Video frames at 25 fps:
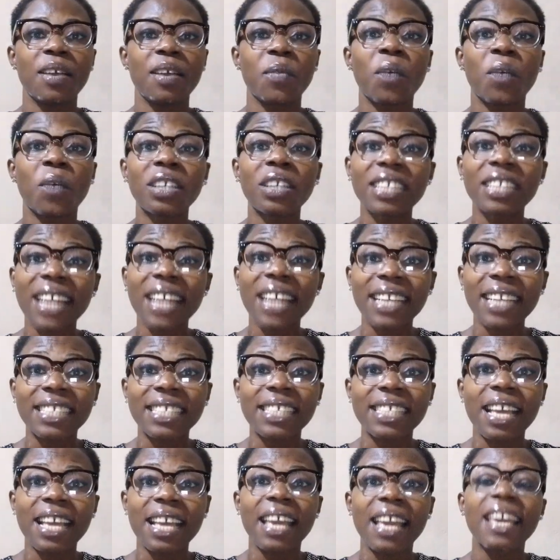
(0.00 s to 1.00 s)
What did I
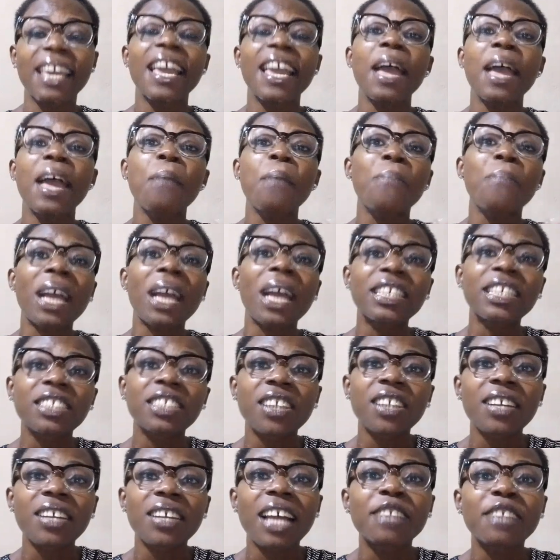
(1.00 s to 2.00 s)
say? Make
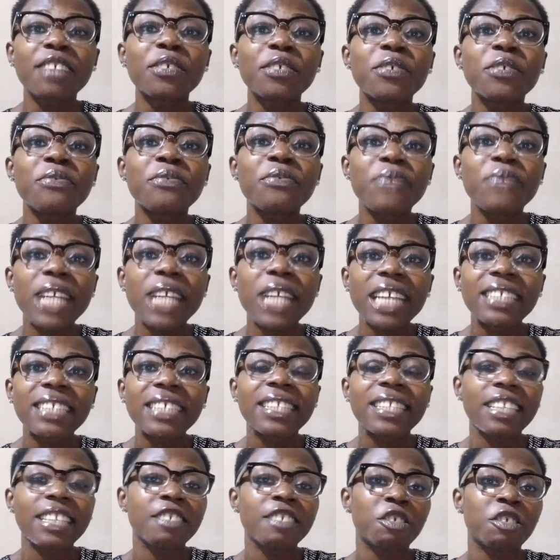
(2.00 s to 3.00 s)
sure that you read
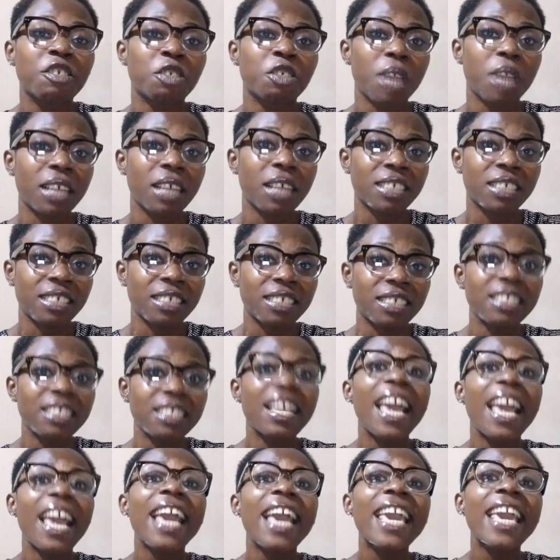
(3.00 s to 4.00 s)
the instruction
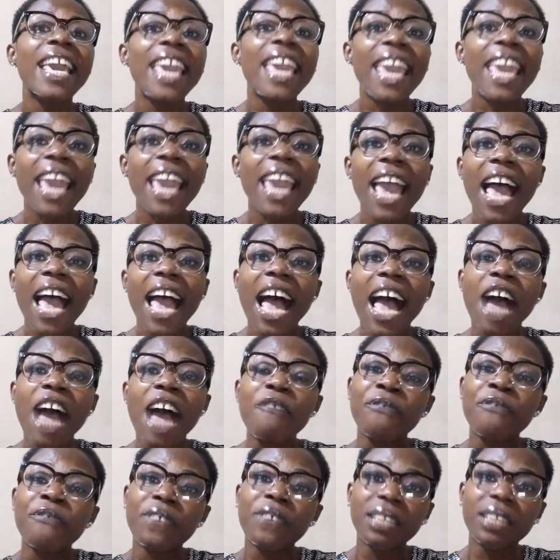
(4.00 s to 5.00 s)

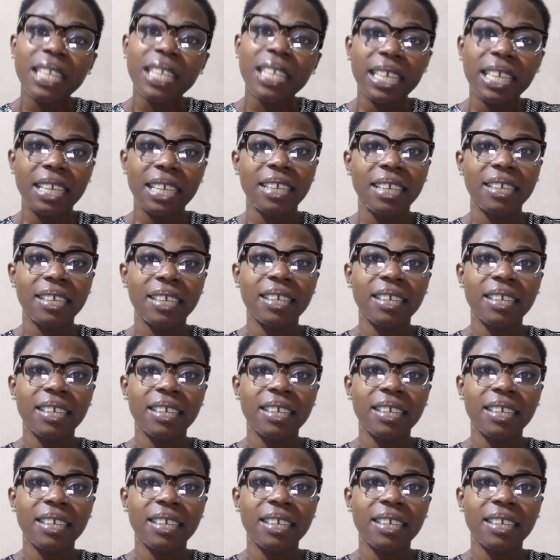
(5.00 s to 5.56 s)
carefully.